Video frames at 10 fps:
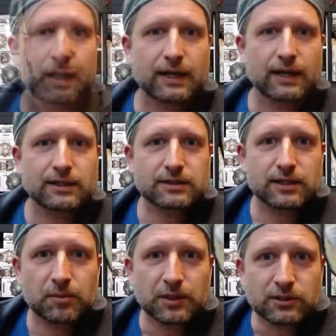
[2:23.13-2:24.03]
Next
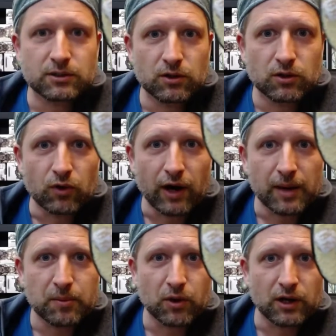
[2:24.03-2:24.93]
step is to dry
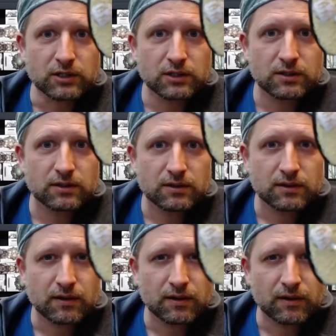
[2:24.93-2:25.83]
brush
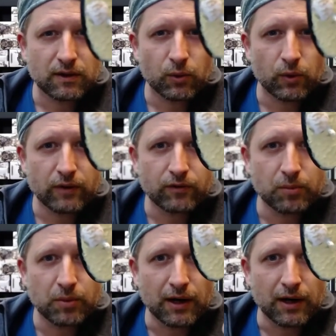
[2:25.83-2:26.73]
the wavy
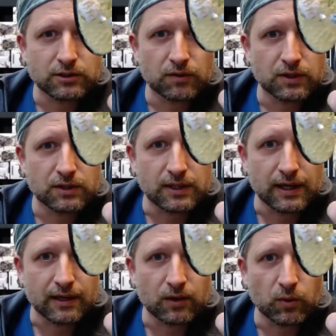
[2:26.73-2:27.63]
parts of the
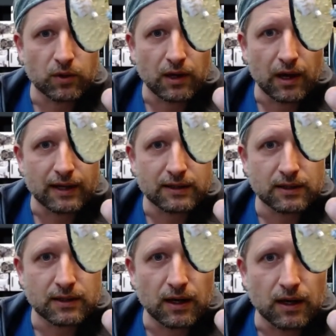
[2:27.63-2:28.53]
sand with a lighter
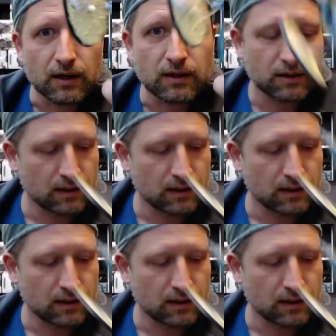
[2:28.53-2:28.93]
color,